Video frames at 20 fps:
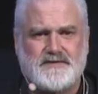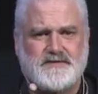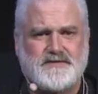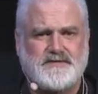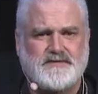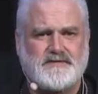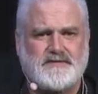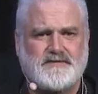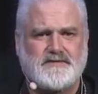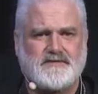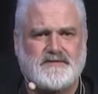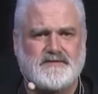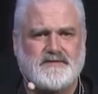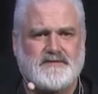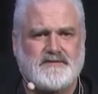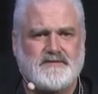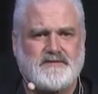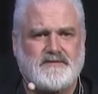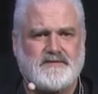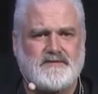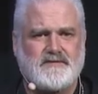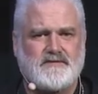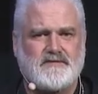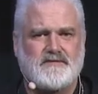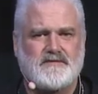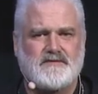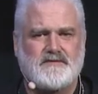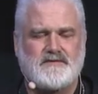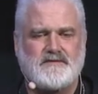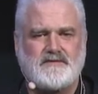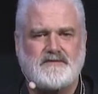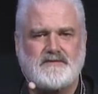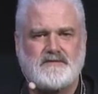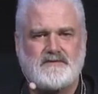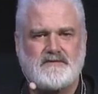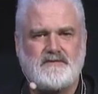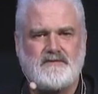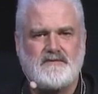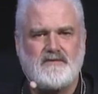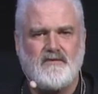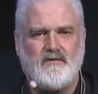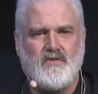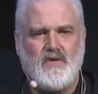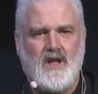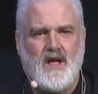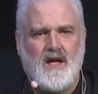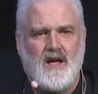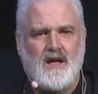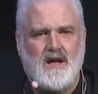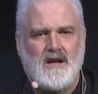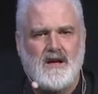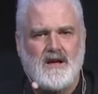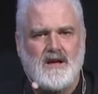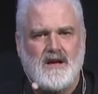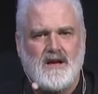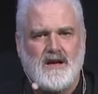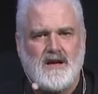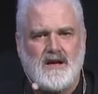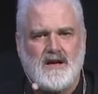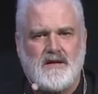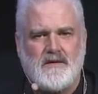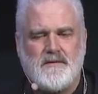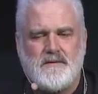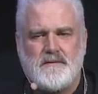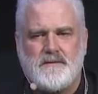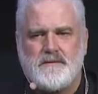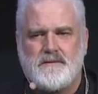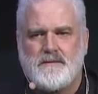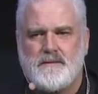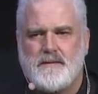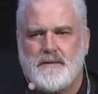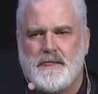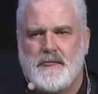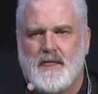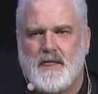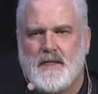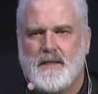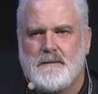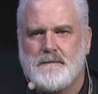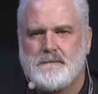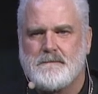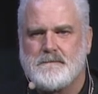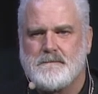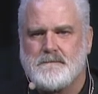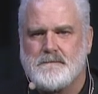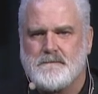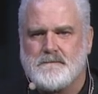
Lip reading: No one is speaking in this clip.